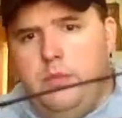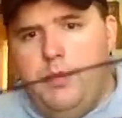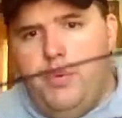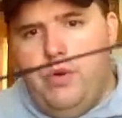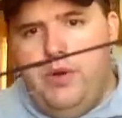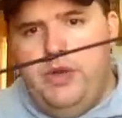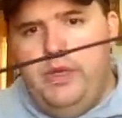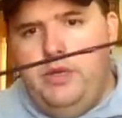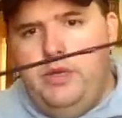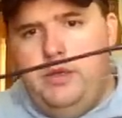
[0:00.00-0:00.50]

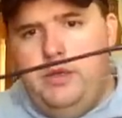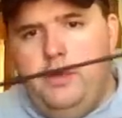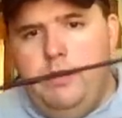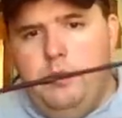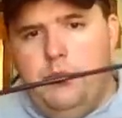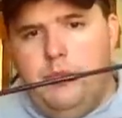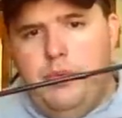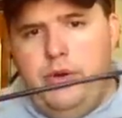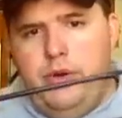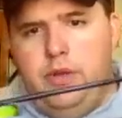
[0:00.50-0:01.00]
pretty
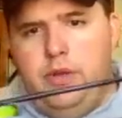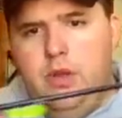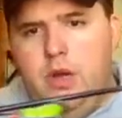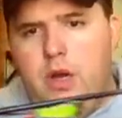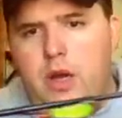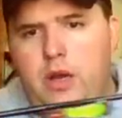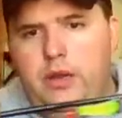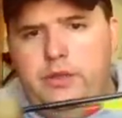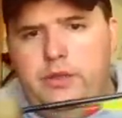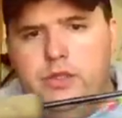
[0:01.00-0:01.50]

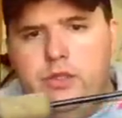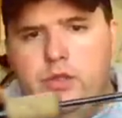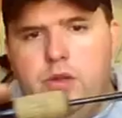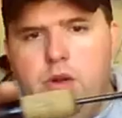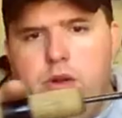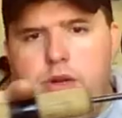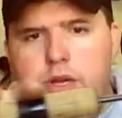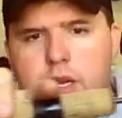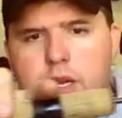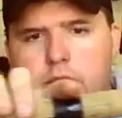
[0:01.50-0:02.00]
long. It's
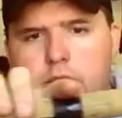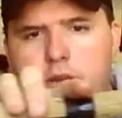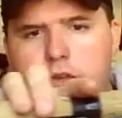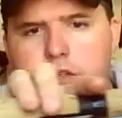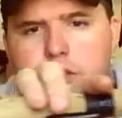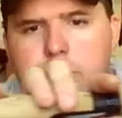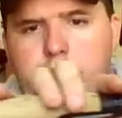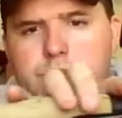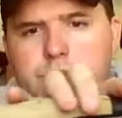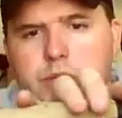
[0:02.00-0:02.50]
38
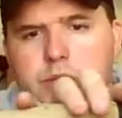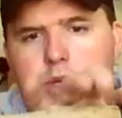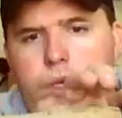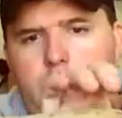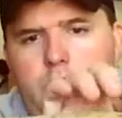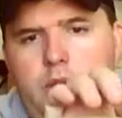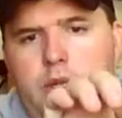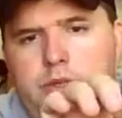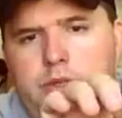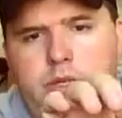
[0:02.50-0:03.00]
inches.
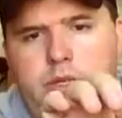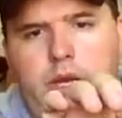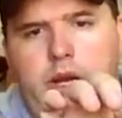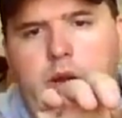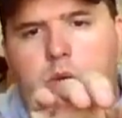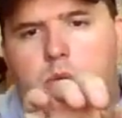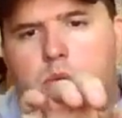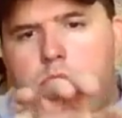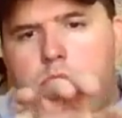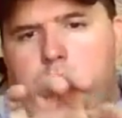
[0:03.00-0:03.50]
It's
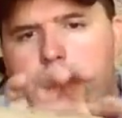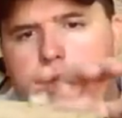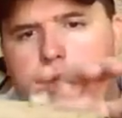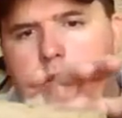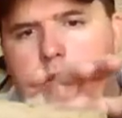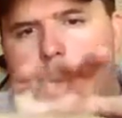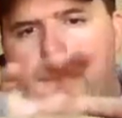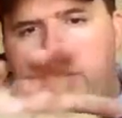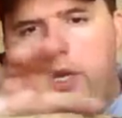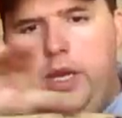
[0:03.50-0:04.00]
got a
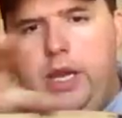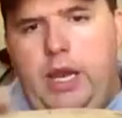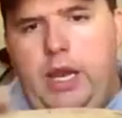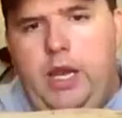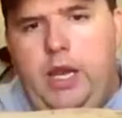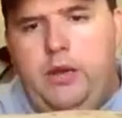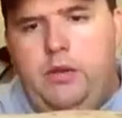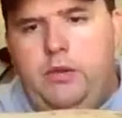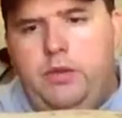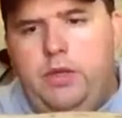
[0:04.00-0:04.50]
really big
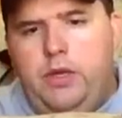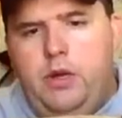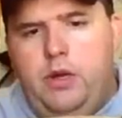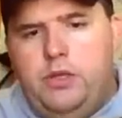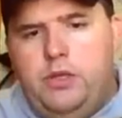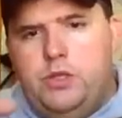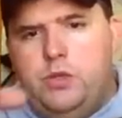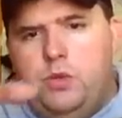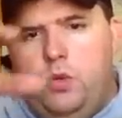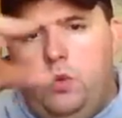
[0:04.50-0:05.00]
handle
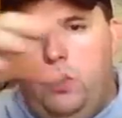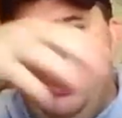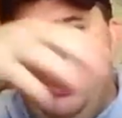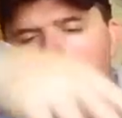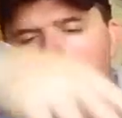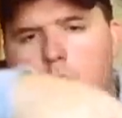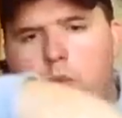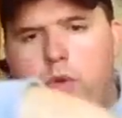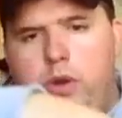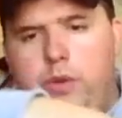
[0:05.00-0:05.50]
here, so
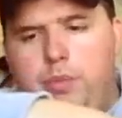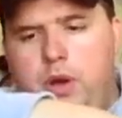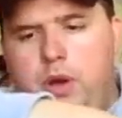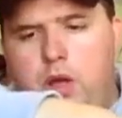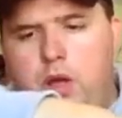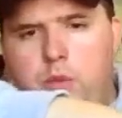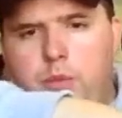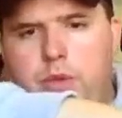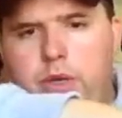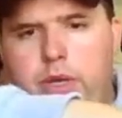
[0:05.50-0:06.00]
when I
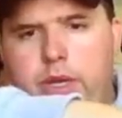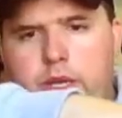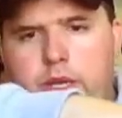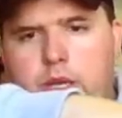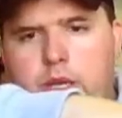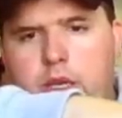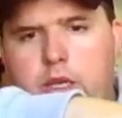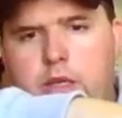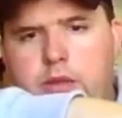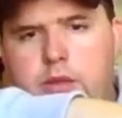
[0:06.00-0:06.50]
palm it, I
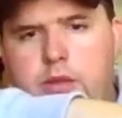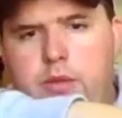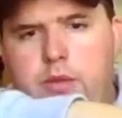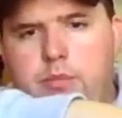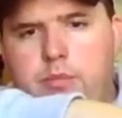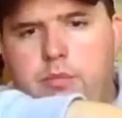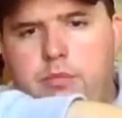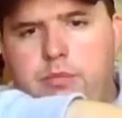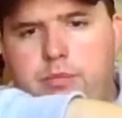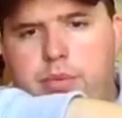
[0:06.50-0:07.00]
can get
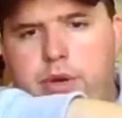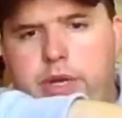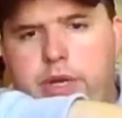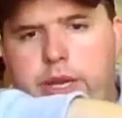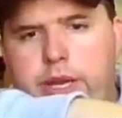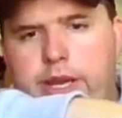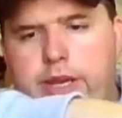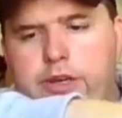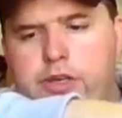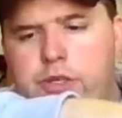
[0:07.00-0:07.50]
the butt
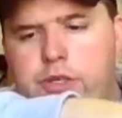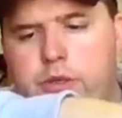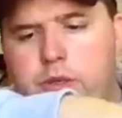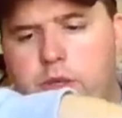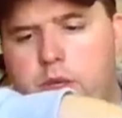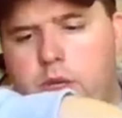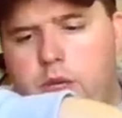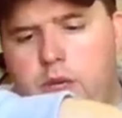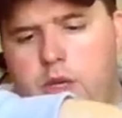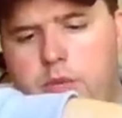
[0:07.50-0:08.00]

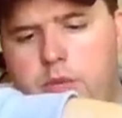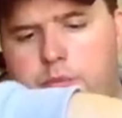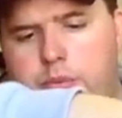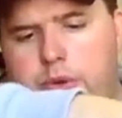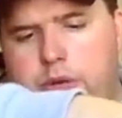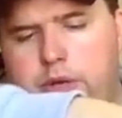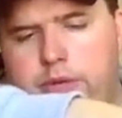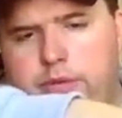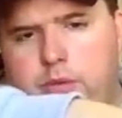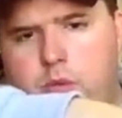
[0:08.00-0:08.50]

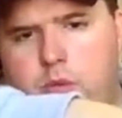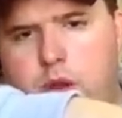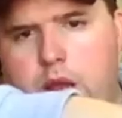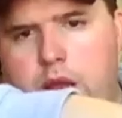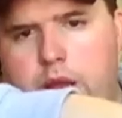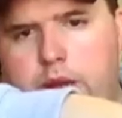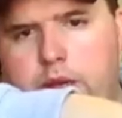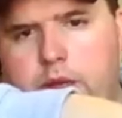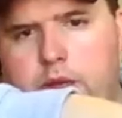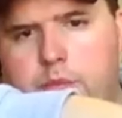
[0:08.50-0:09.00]
of the
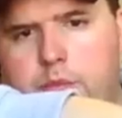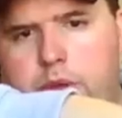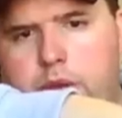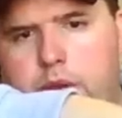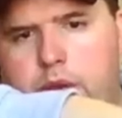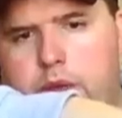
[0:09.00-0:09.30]
rod into